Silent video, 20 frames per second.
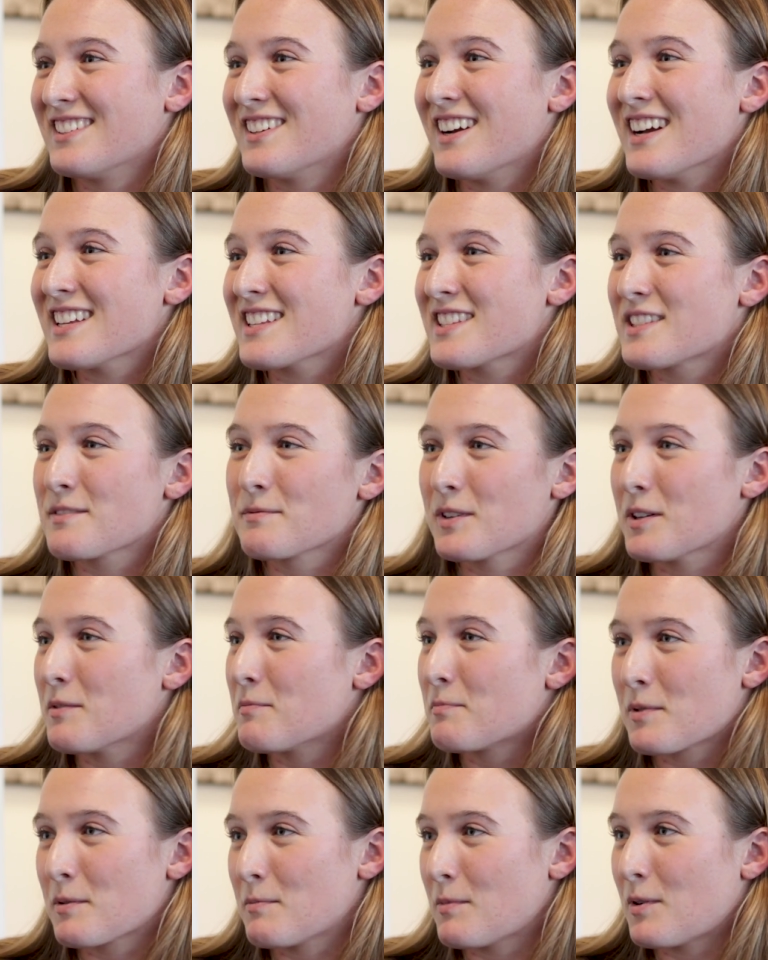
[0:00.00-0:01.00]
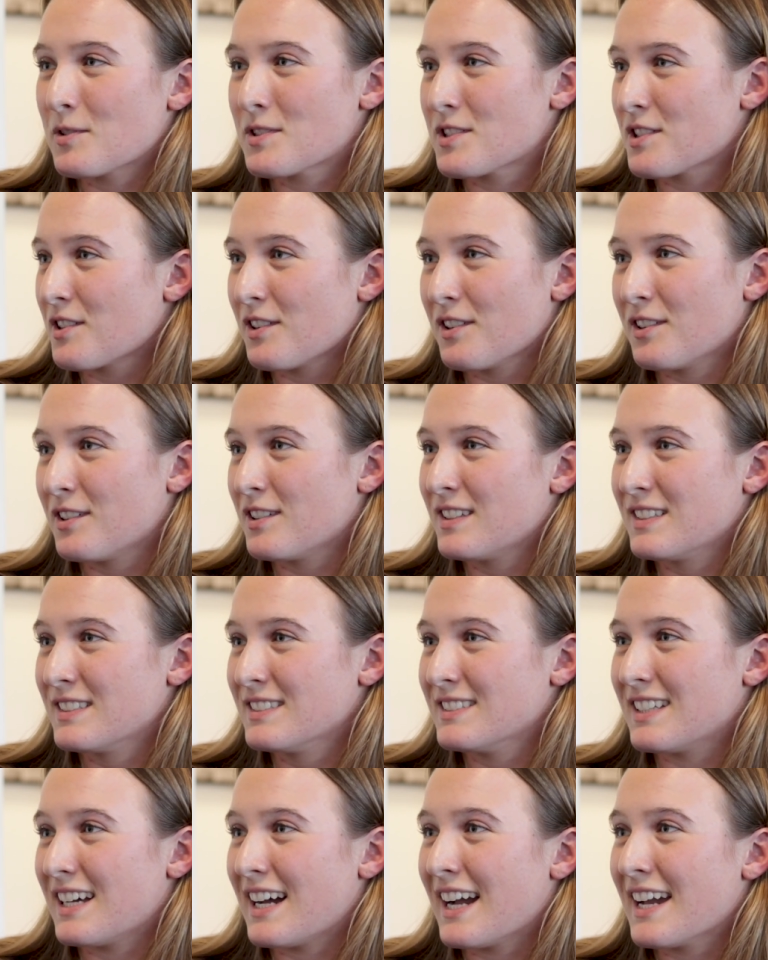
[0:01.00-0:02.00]
you guys had some good promotional
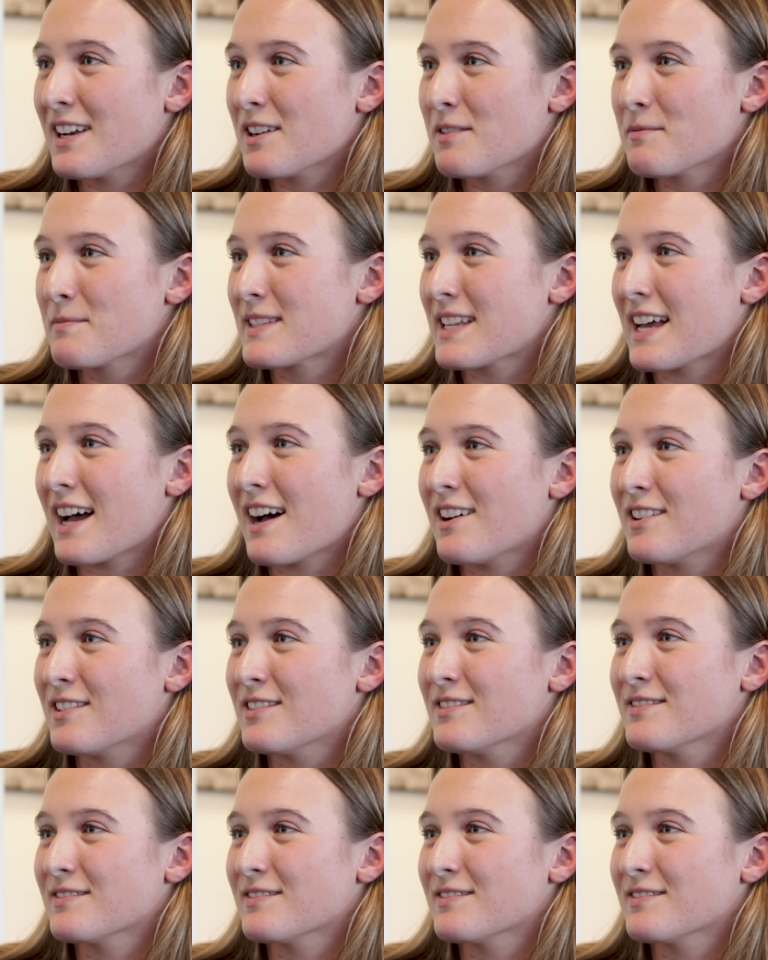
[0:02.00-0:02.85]
items out.